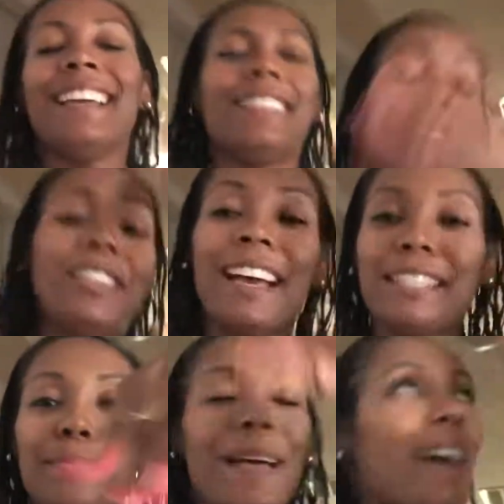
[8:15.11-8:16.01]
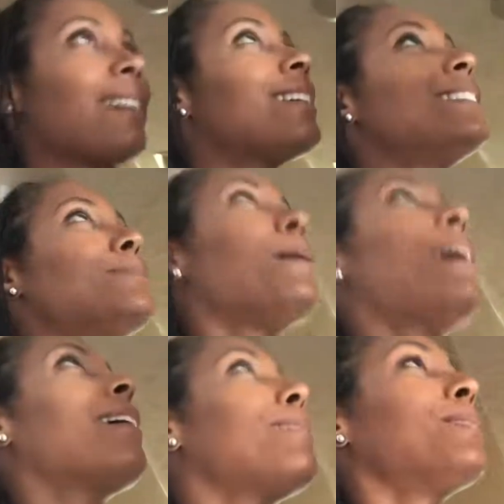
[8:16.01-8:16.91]
The fly is back. It's
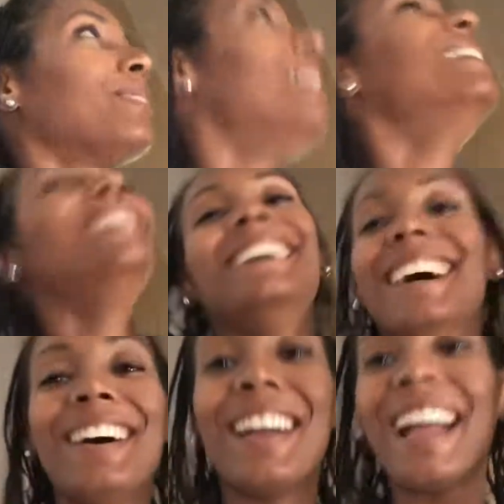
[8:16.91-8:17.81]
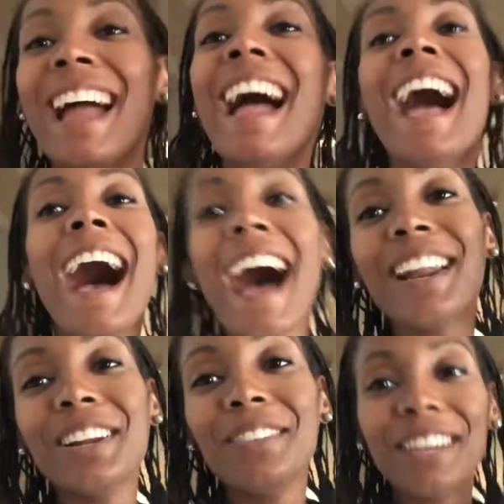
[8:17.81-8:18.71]
back. Okay. I
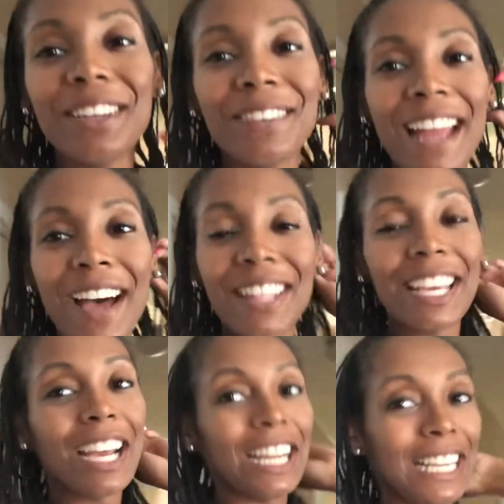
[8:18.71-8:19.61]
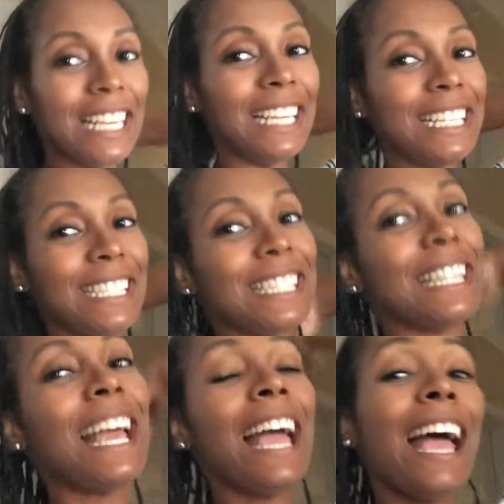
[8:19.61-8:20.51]
don't know if anyone out there is
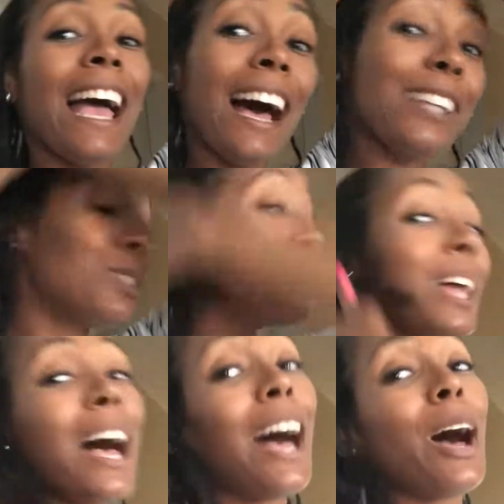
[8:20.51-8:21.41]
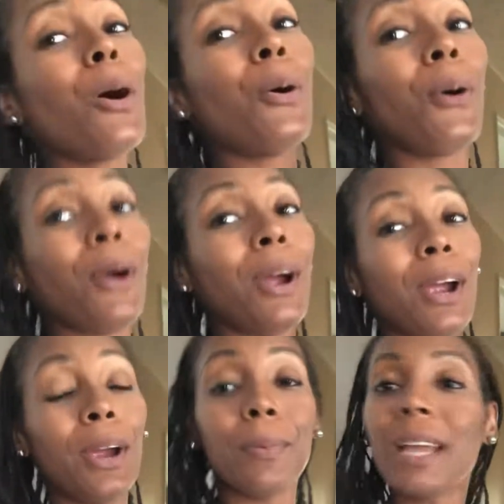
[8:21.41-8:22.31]
a doula
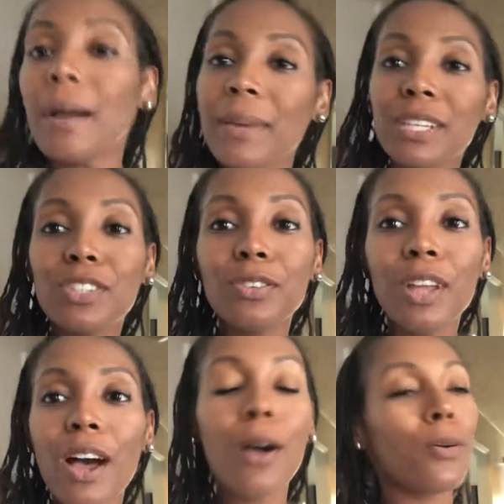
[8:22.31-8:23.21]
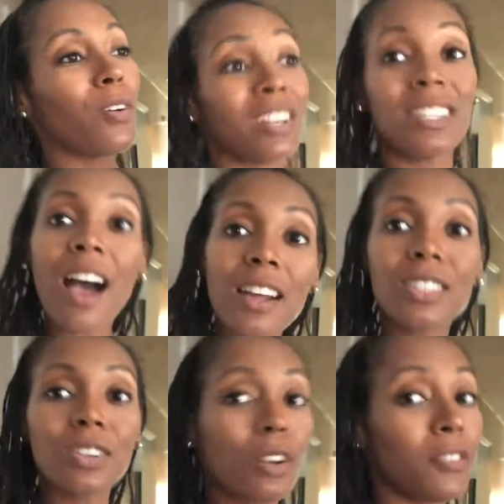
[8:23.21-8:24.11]
or becoming a doula or a
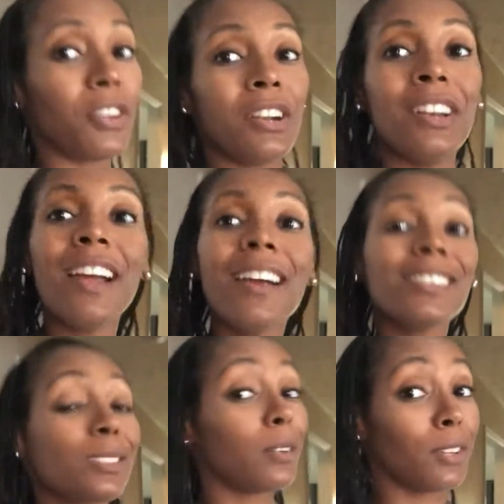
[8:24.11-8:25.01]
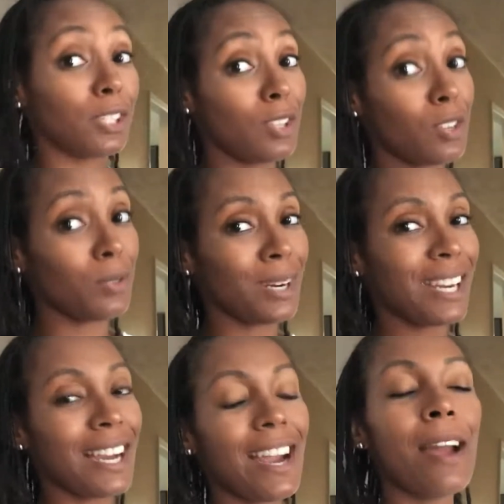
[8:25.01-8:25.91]
doctor, or if you're a nurse or if you're a social
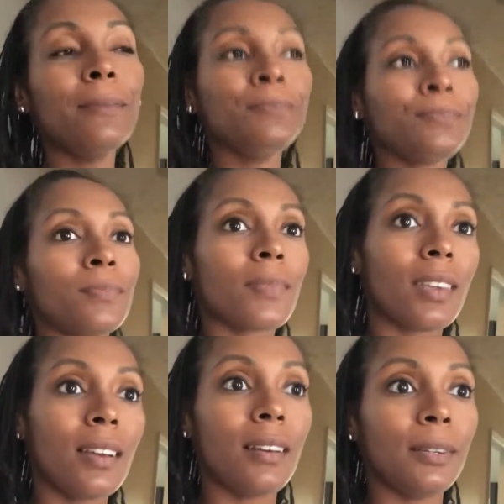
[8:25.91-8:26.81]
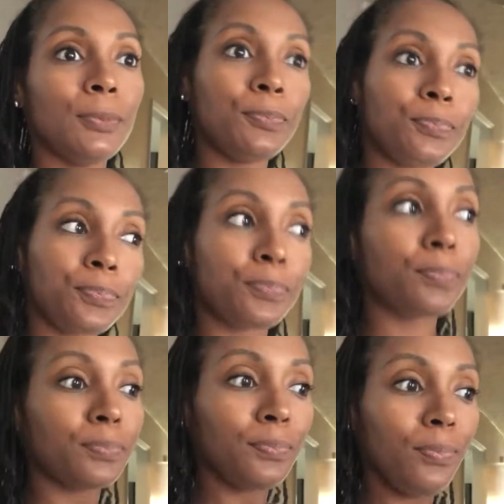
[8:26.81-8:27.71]
worker.
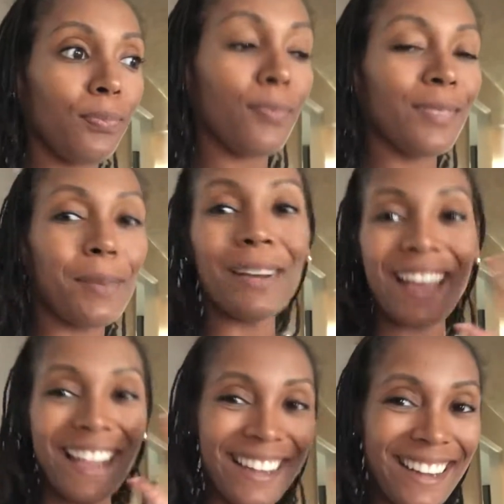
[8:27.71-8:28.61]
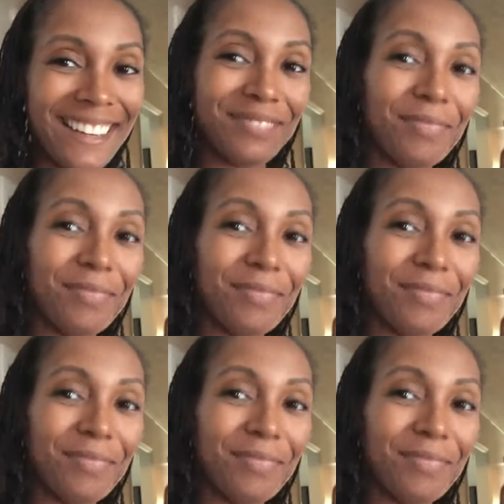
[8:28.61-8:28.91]
But hey, y'all.